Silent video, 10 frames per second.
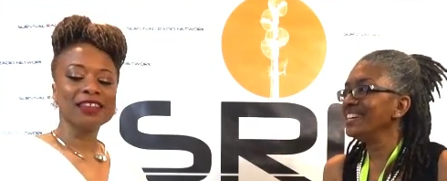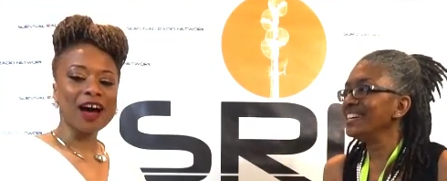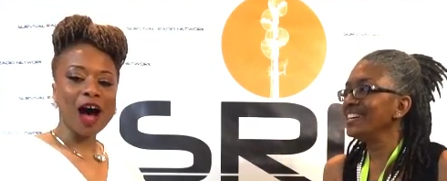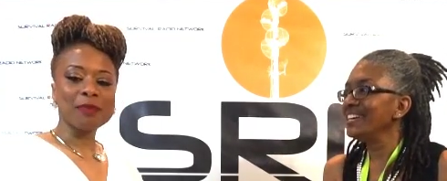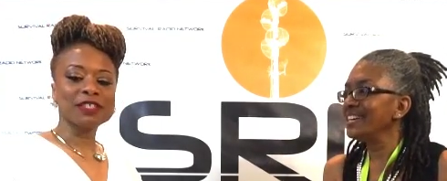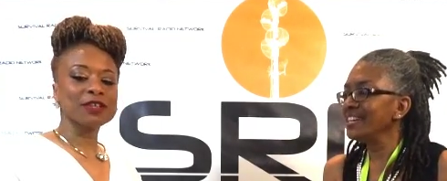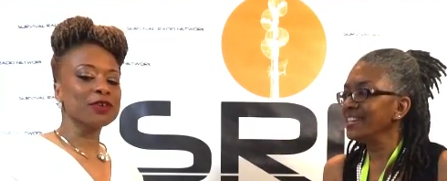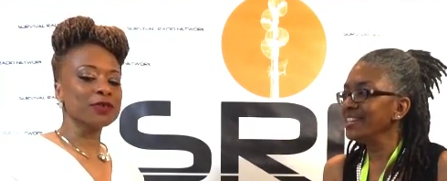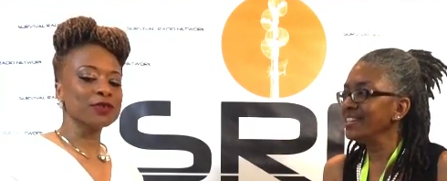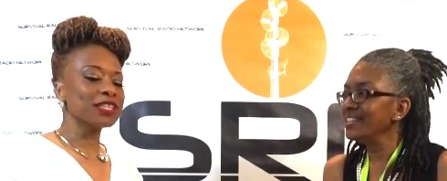Speaker 1: the
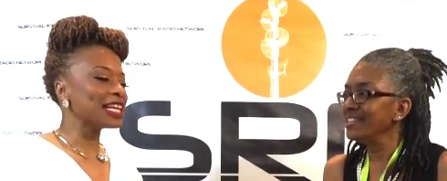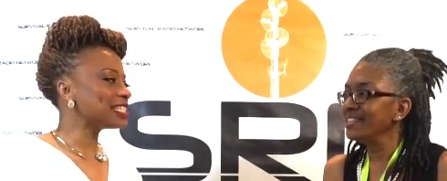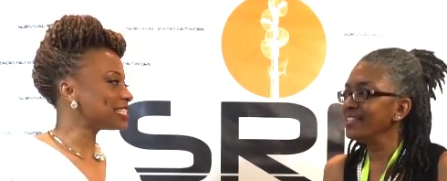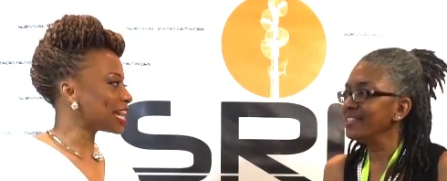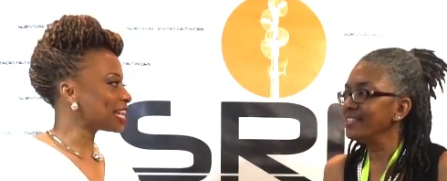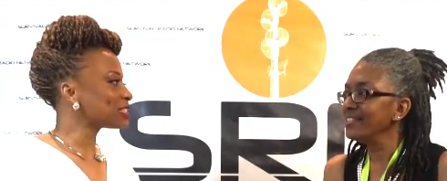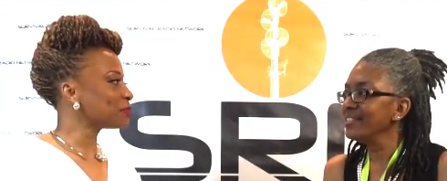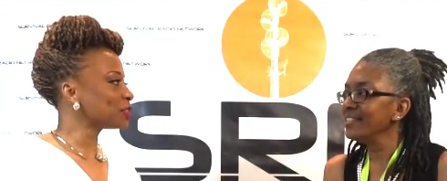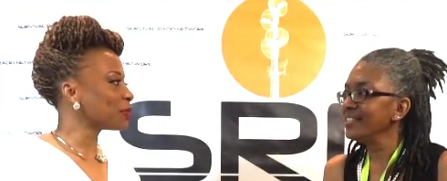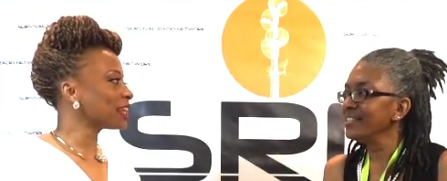obstacles that
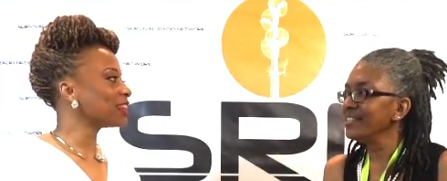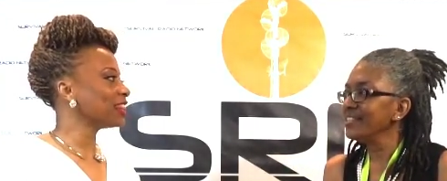stands between